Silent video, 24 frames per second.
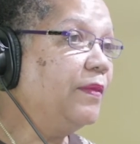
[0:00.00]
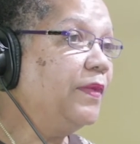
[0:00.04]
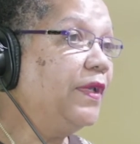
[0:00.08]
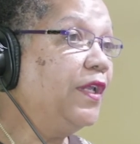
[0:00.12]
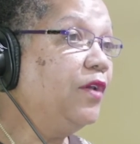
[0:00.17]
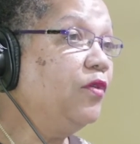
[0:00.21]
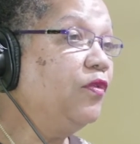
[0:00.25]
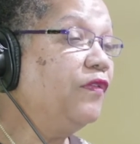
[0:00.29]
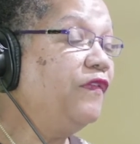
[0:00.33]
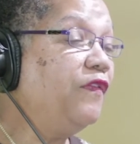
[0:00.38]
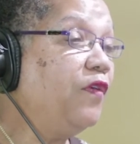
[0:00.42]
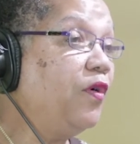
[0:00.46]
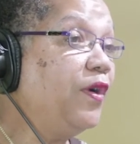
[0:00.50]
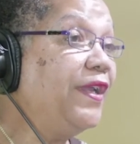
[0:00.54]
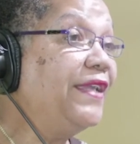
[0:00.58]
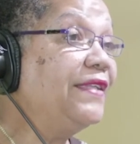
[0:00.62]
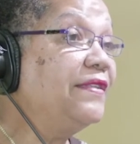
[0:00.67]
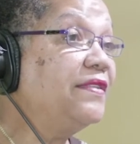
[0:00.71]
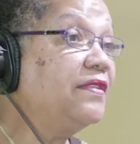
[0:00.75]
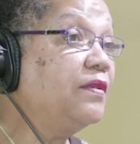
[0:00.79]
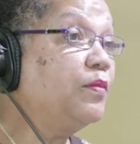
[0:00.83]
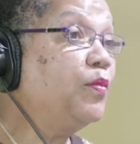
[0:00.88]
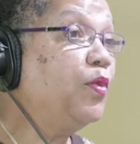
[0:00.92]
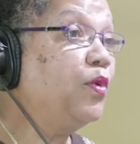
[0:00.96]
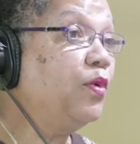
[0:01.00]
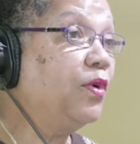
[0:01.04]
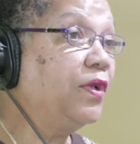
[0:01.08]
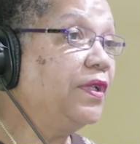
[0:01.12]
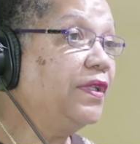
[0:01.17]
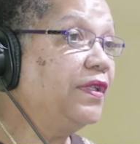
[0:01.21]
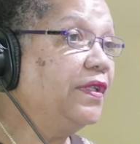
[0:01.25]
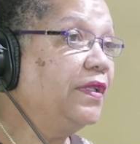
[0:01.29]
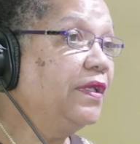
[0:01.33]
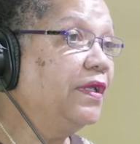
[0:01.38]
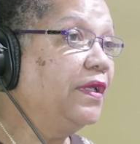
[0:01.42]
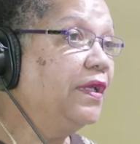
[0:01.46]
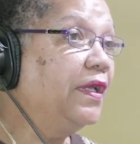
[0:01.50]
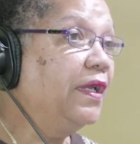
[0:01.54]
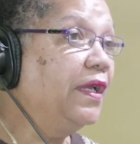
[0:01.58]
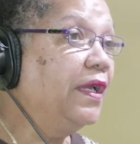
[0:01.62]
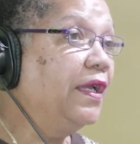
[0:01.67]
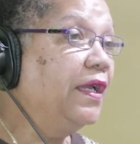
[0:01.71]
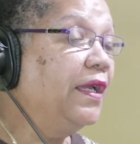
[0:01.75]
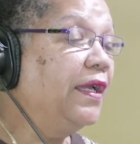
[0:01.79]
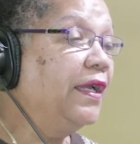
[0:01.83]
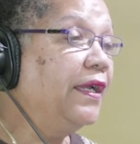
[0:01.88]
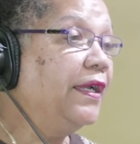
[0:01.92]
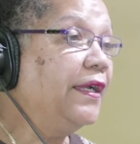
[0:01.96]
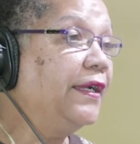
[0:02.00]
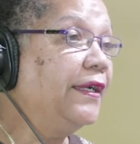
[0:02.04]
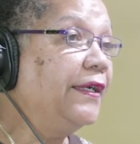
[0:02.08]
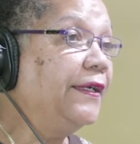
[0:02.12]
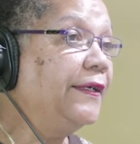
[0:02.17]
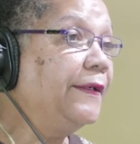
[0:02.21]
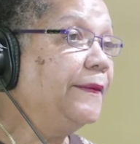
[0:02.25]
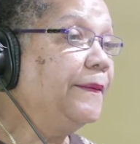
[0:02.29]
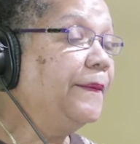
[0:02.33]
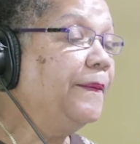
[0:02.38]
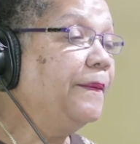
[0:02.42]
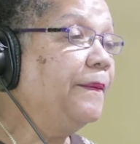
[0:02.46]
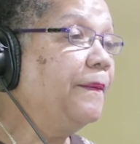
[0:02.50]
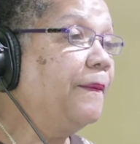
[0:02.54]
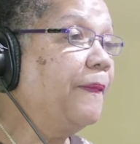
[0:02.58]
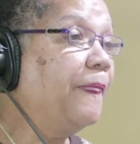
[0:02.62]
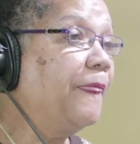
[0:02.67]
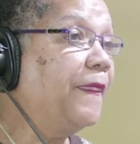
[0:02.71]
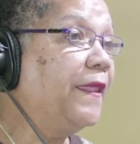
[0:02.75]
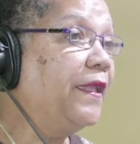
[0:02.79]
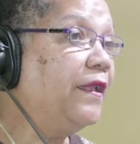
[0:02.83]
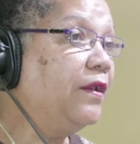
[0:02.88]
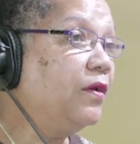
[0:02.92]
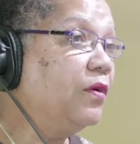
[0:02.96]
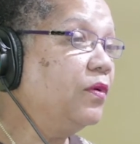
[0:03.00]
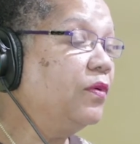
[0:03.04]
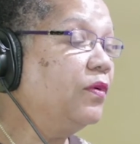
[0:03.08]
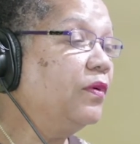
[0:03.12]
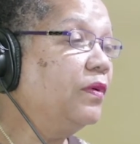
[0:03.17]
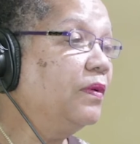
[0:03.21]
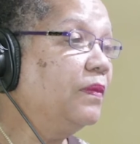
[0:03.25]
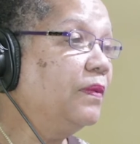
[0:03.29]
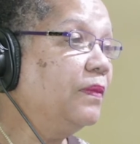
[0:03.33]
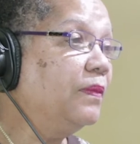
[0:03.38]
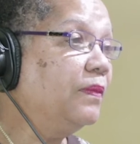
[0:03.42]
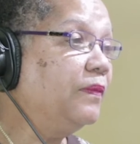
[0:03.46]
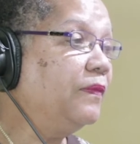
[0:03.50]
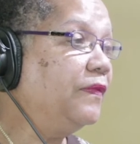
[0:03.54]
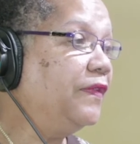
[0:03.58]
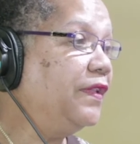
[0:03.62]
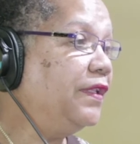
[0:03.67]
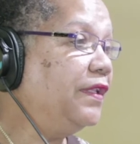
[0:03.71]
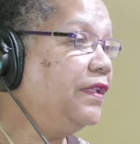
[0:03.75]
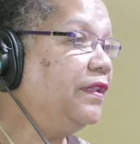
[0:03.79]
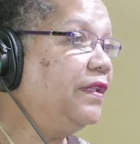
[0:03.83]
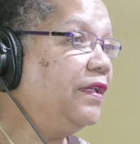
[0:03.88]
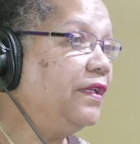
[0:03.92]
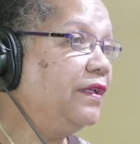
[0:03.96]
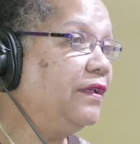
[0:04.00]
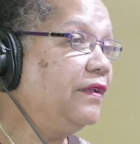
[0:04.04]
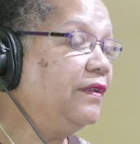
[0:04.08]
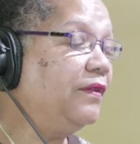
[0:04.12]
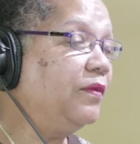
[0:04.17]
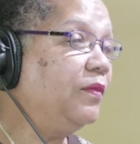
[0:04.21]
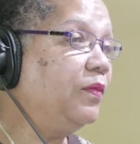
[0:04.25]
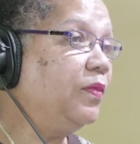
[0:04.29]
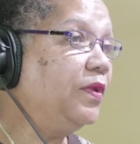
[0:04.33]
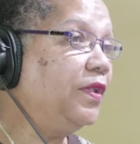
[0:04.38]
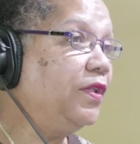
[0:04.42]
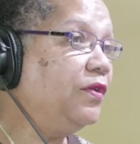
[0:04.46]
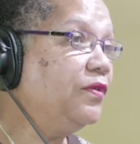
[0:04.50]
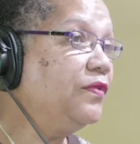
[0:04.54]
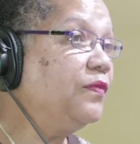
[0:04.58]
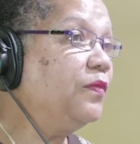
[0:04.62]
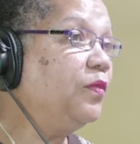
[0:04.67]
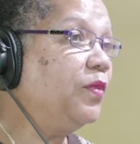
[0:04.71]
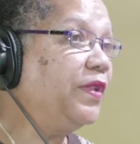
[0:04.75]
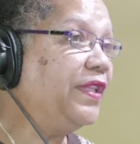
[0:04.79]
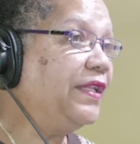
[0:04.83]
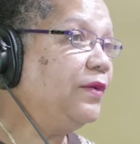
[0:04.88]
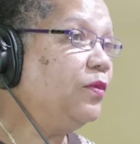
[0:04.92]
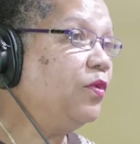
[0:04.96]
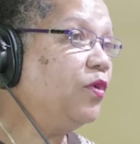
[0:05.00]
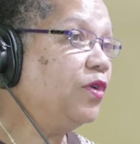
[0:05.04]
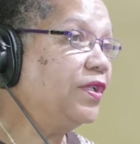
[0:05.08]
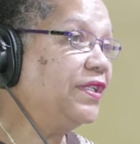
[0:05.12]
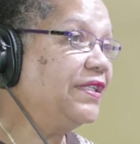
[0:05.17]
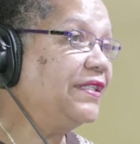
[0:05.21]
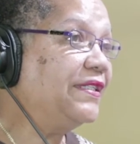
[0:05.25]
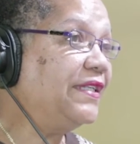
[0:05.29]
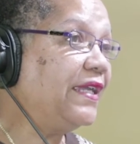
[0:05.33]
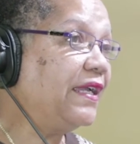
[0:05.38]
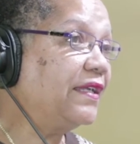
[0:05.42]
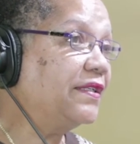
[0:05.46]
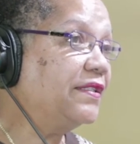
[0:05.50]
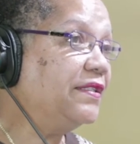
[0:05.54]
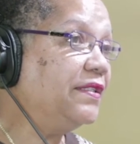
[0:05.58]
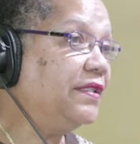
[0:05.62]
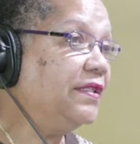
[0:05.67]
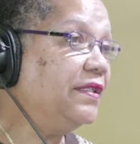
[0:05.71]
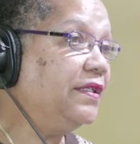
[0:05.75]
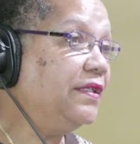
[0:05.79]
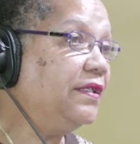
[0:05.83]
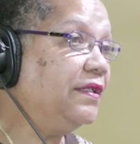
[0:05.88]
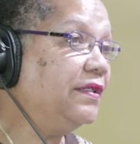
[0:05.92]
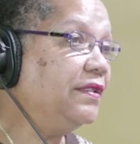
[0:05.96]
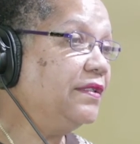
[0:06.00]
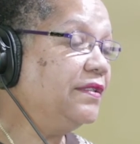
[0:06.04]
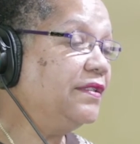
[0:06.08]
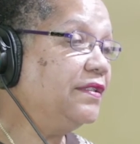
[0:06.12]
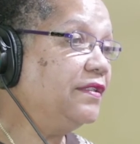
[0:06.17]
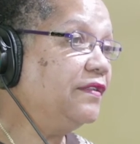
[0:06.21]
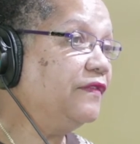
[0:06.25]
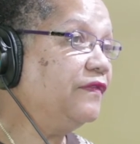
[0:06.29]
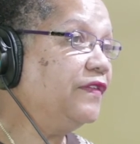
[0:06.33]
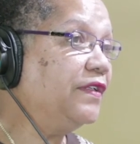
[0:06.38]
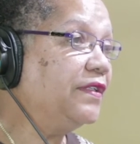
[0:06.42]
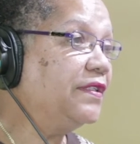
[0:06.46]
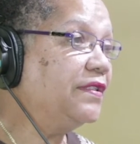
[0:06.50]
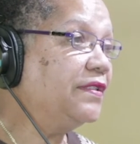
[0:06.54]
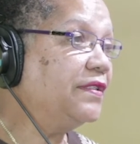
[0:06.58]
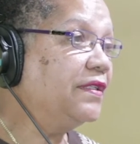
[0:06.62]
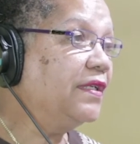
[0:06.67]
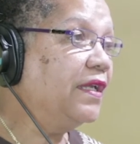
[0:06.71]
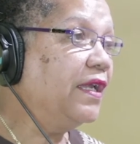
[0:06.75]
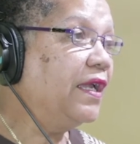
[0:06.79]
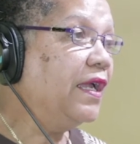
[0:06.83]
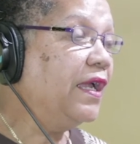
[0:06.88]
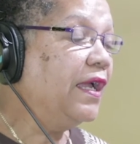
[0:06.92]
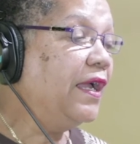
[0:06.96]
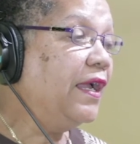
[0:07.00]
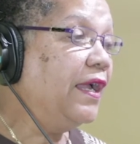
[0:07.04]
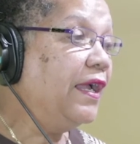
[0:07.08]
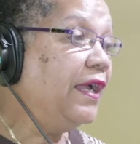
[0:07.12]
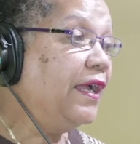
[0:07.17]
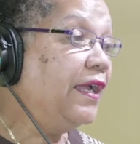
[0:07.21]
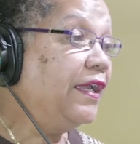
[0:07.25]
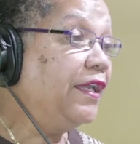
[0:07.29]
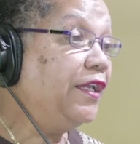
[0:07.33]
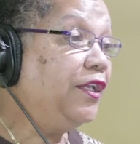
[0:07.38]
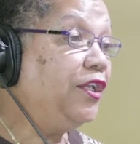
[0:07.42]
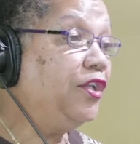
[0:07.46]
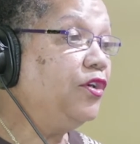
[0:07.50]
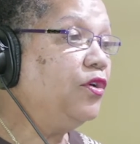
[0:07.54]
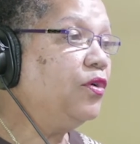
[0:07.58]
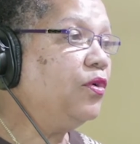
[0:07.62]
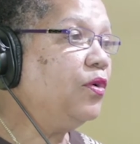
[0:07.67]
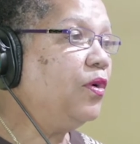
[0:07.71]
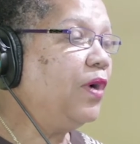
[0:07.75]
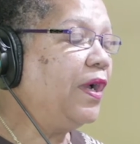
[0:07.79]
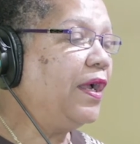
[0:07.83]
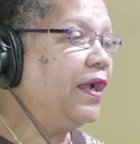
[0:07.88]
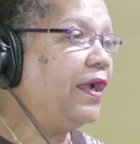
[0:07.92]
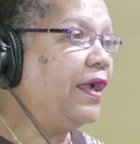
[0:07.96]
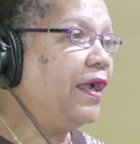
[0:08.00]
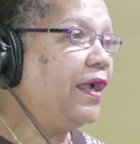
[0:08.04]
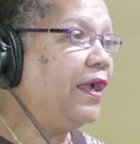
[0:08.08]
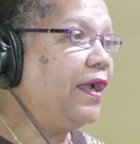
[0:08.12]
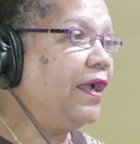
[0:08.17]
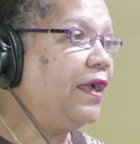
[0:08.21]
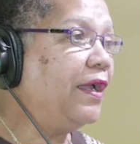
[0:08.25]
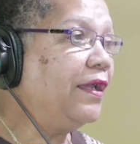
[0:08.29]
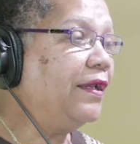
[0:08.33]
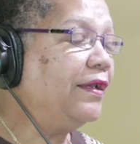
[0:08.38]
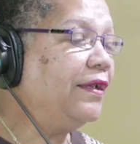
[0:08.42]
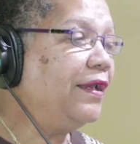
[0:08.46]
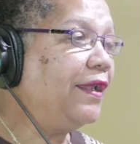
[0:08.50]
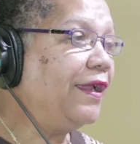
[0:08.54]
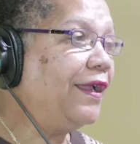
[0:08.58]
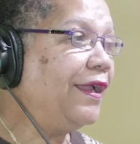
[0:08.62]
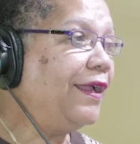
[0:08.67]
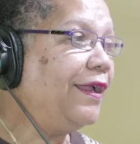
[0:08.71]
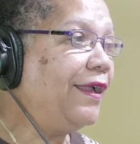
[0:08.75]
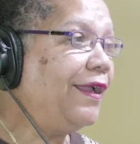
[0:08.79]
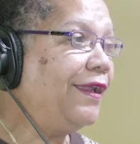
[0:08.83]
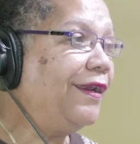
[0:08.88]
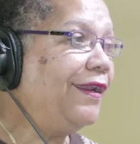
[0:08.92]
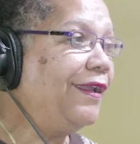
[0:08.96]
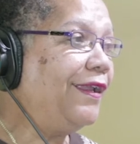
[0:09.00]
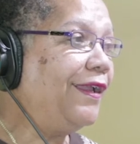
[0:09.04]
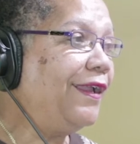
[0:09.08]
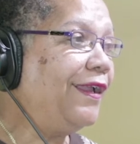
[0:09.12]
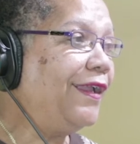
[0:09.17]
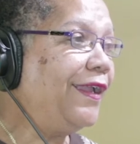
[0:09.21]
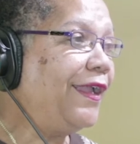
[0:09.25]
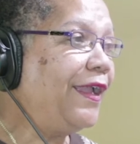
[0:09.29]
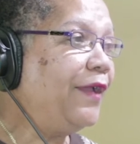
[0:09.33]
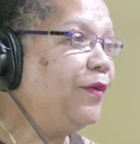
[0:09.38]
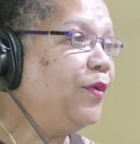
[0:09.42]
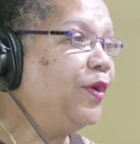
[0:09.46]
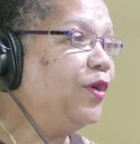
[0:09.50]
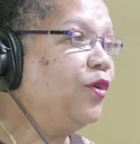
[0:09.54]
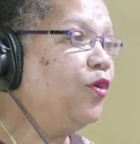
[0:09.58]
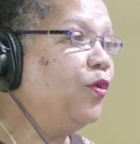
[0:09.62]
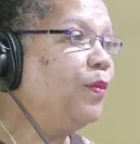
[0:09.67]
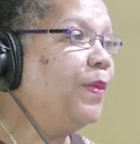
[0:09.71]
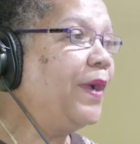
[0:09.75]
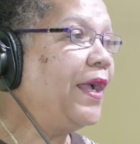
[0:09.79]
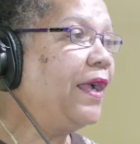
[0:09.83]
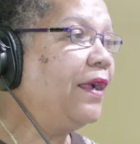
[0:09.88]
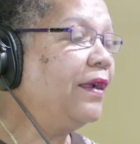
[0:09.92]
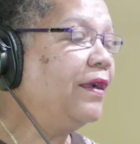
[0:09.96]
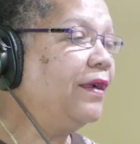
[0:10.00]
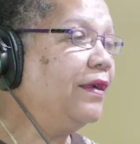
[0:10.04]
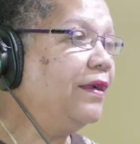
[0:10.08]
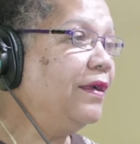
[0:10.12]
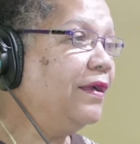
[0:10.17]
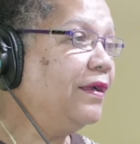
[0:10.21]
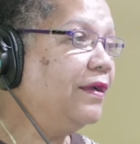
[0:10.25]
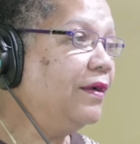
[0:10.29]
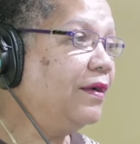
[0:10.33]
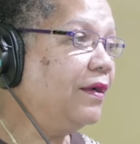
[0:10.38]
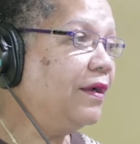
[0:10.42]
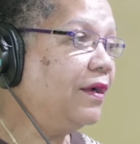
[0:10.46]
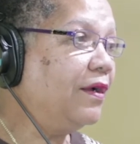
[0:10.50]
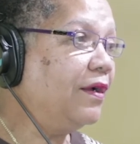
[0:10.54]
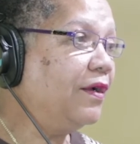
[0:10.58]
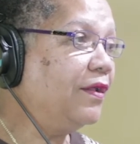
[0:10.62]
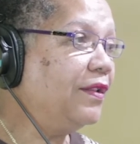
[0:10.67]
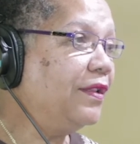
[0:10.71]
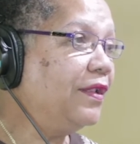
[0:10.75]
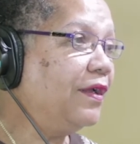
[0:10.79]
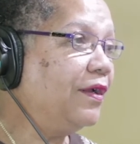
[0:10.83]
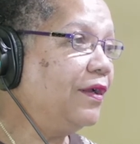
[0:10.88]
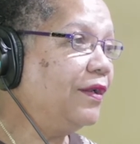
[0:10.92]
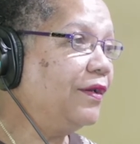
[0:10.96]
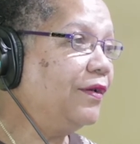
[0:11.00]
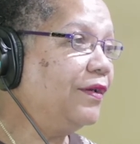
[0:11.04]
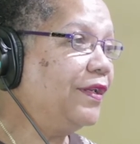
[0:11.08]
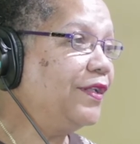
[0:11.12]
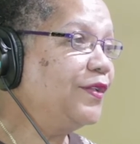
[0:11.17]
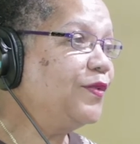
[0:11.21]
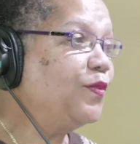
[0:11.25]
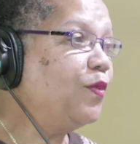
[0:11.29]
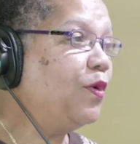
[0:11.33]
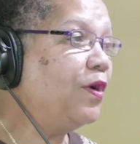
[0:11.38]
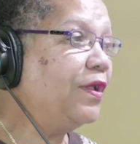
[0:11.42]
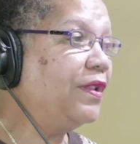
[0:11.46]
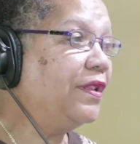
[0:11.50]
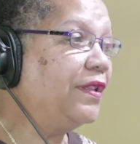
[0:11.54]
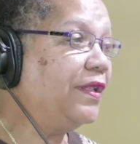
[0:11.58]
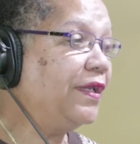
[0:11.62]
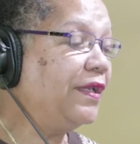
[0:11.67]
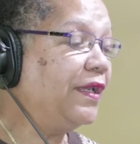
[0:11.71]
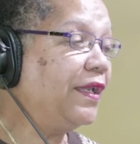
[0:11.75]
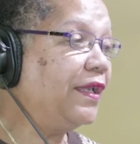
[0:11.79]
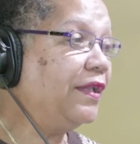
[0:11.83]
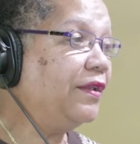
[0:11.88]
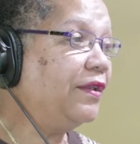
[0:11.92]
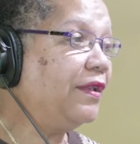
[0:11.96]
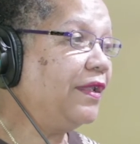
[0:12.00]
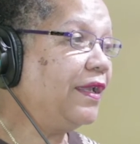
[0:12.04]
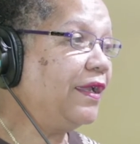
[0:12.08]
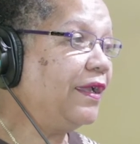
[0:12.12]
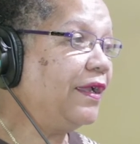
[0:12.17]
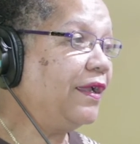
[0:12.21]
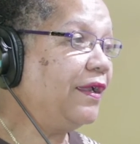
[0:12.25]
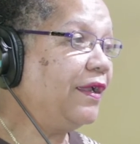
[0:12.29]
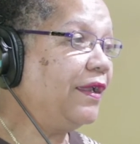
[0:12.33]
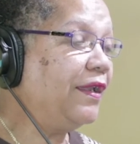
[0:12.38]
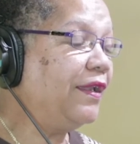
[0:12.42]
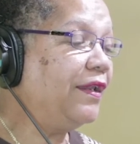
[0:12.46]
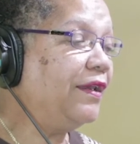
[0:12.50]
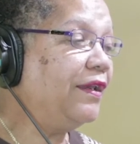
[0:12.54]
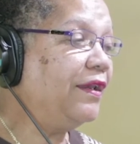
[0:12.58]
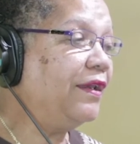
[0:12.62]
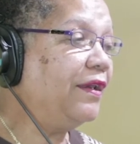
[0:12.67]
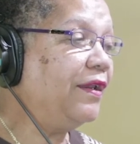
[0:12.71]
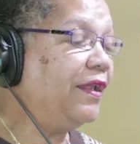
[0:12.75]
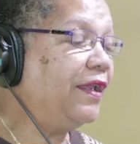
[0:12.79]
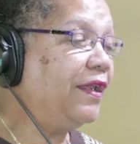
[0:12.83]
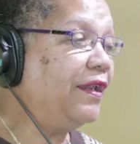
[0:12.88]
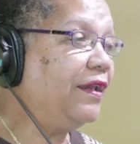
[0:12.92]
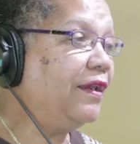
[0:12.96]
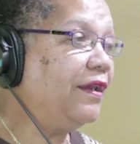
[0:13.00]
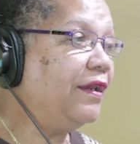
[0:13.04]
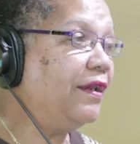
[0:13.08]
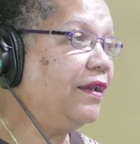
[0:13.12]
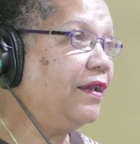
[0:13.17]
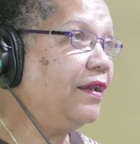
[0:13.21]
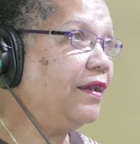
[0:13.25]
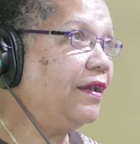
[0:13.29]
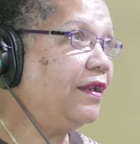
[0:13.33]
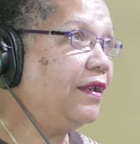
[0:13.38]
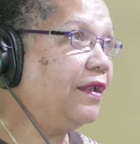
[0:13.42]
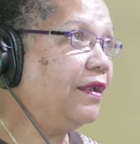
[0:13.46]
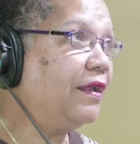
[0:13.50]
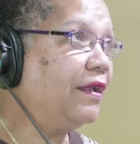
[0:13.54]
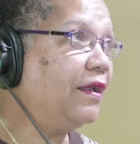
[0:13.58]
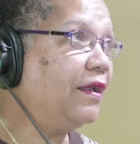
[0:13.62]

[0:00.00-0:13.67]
you know, for its support, you know, with the water taxi service. You know, I would go back on this one thing. When